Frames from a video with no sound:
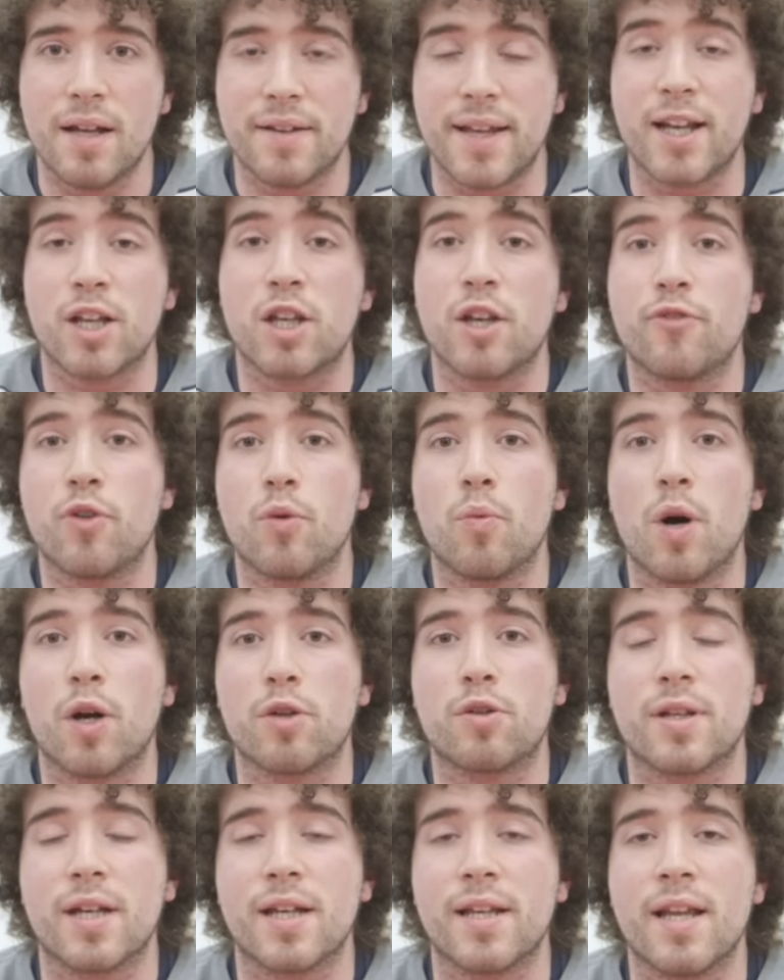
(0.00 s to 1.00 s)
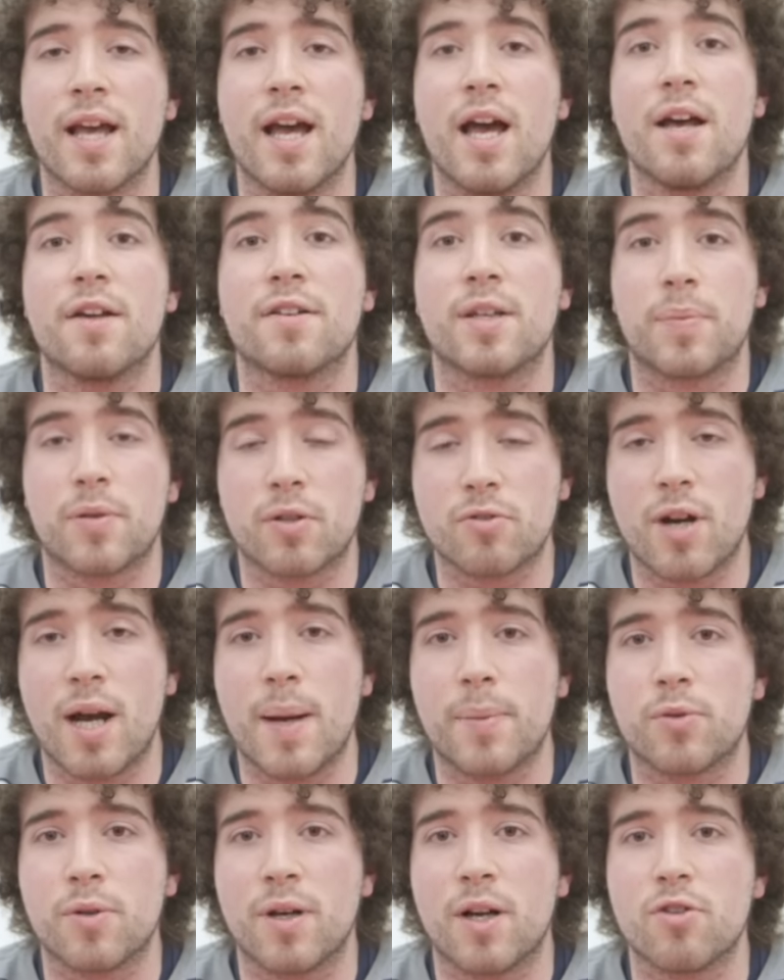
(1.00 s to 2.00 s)
Thank you for watching.
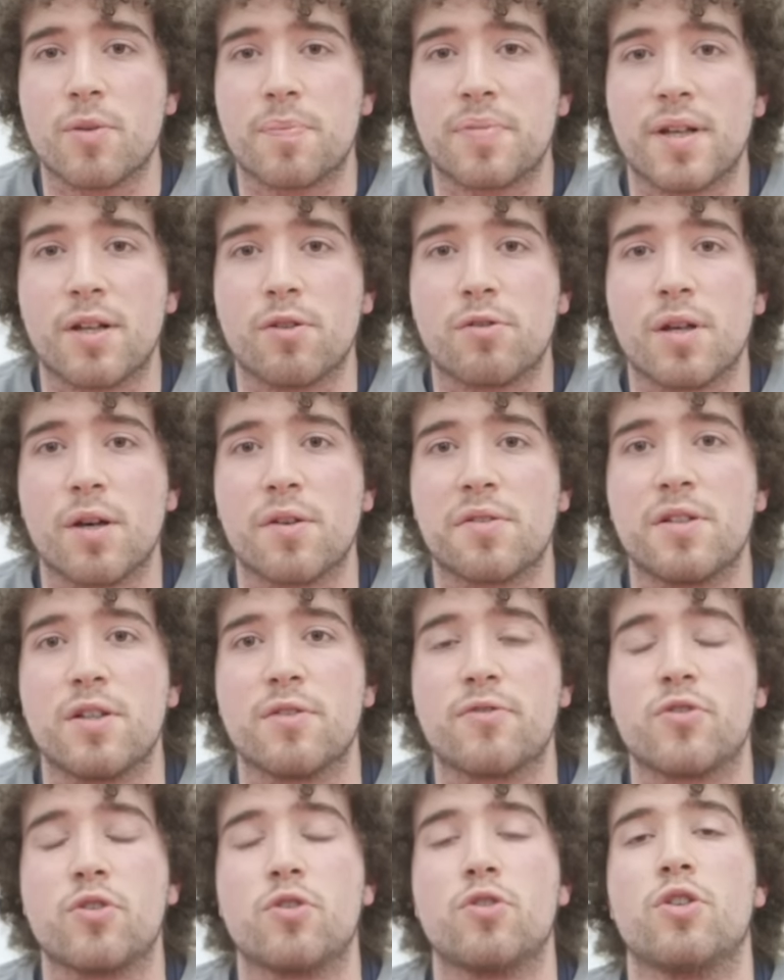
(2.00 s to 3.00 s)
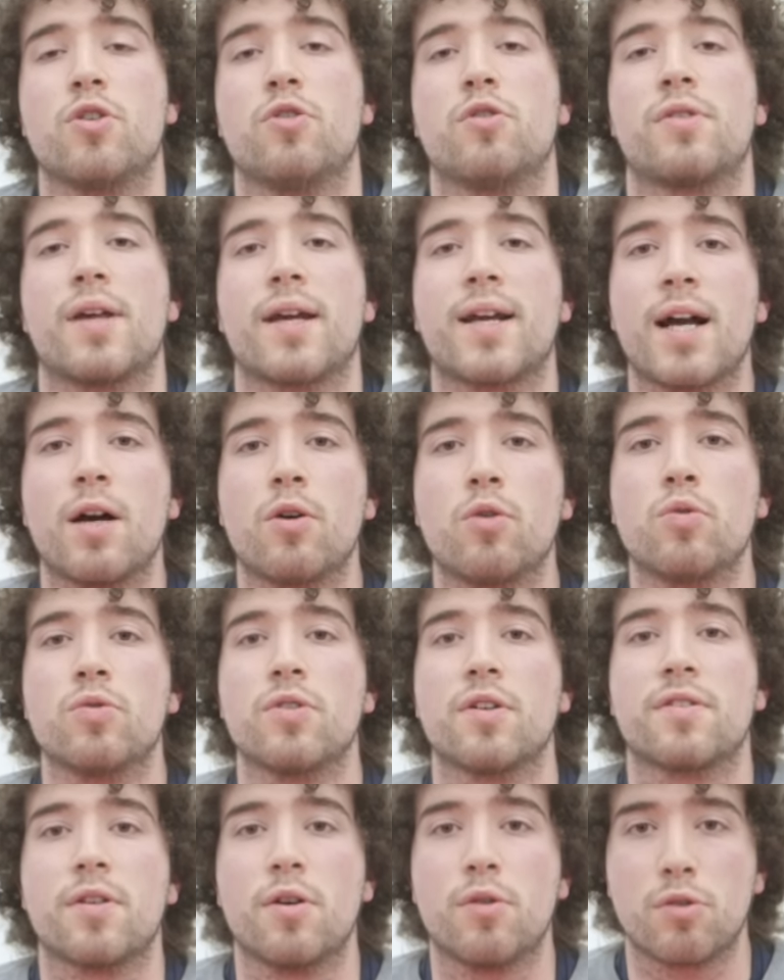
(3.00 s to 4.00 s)
Subscribe to 100% Chelsea if you're new. Check out all
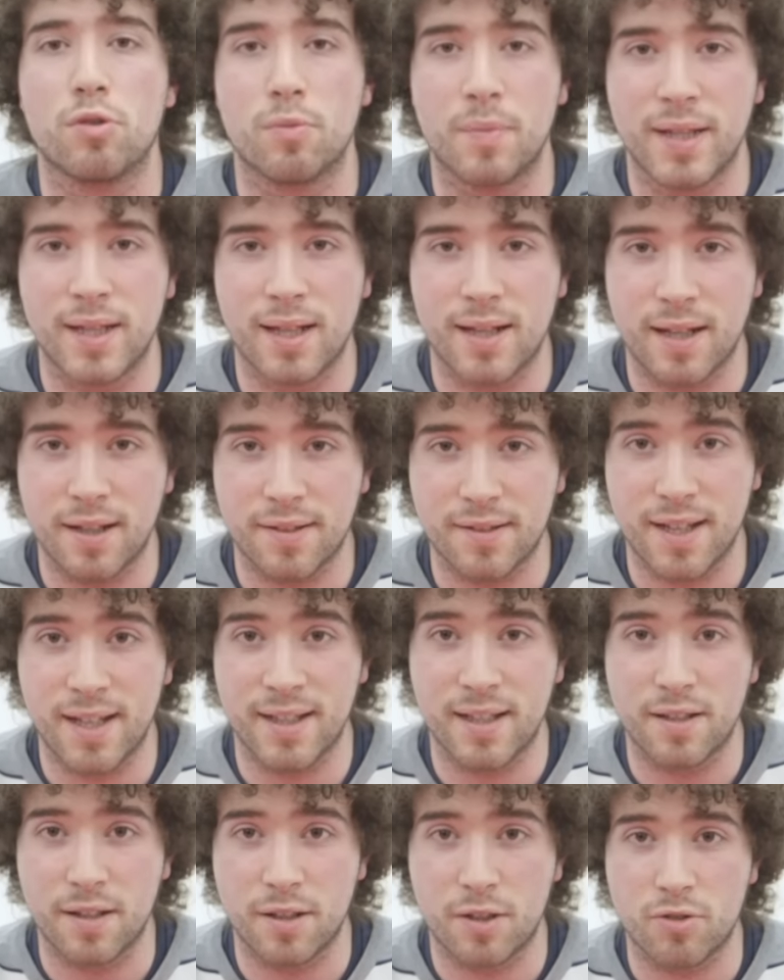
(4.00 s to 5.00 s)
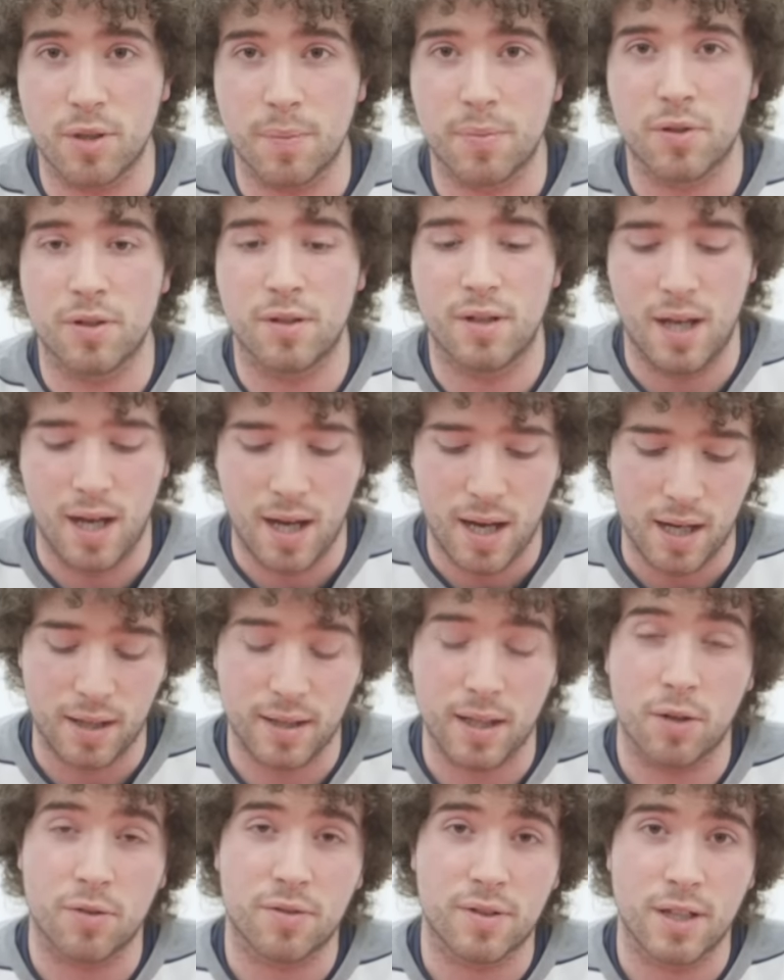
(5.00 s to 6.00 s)
the social media links in the description,
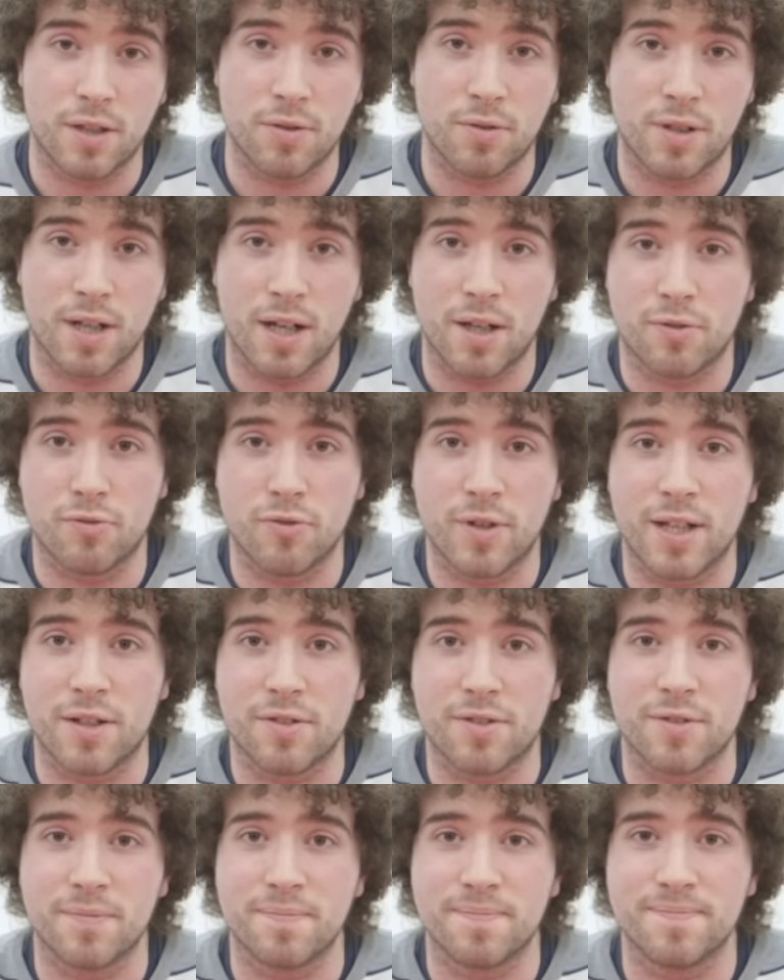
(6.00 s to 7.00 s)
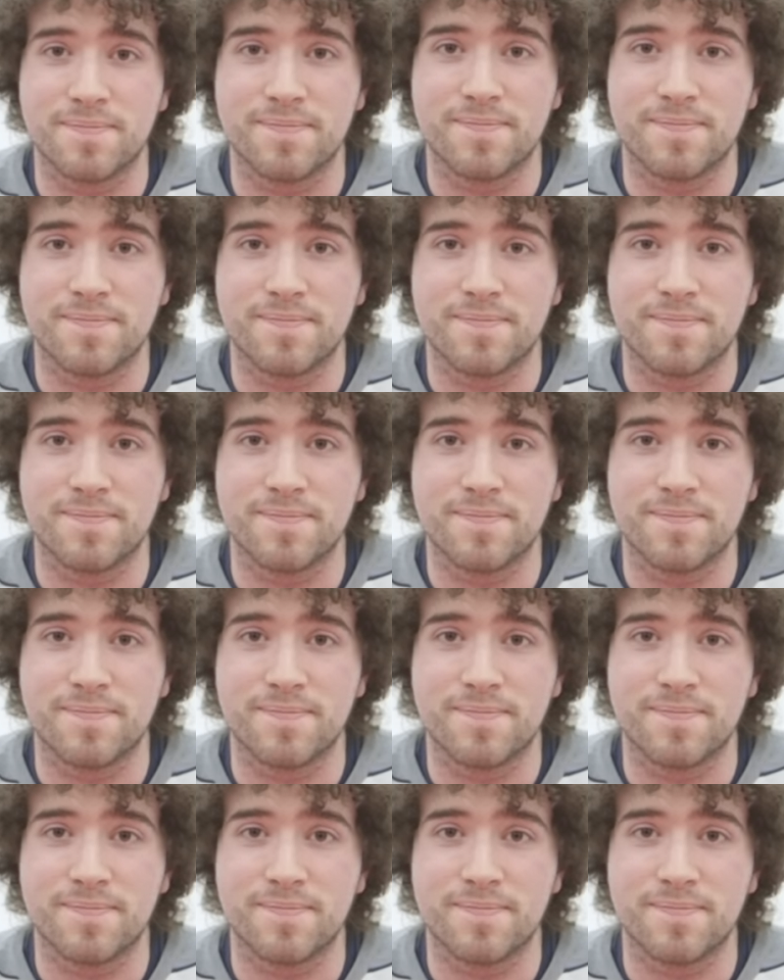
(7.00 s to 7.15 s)
and I'll see you guys really soon.